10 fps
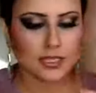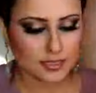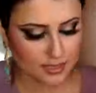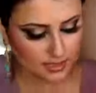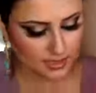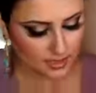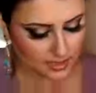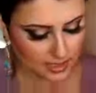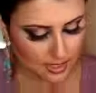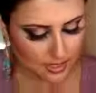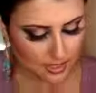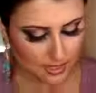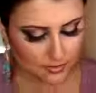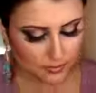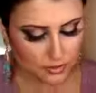and this is
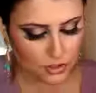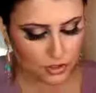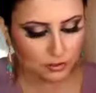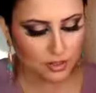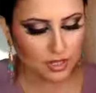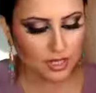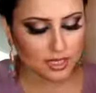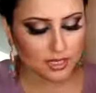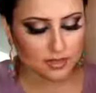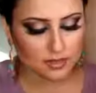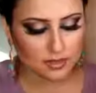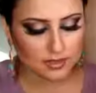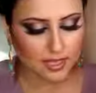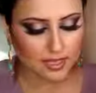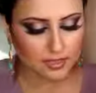kind of a shimmery
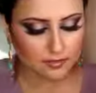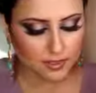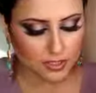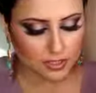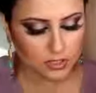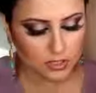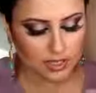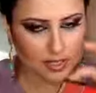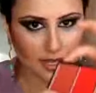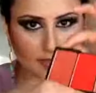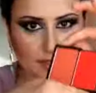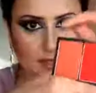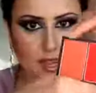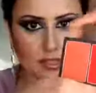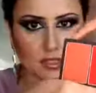satin finish, and I think
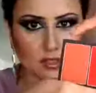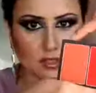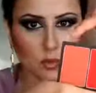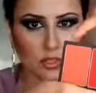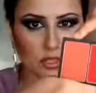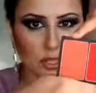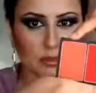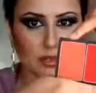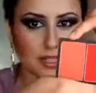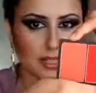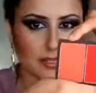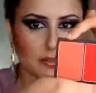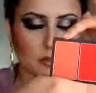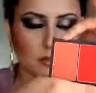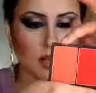it has golden shimmer in it
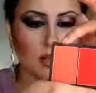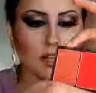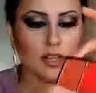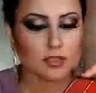as well.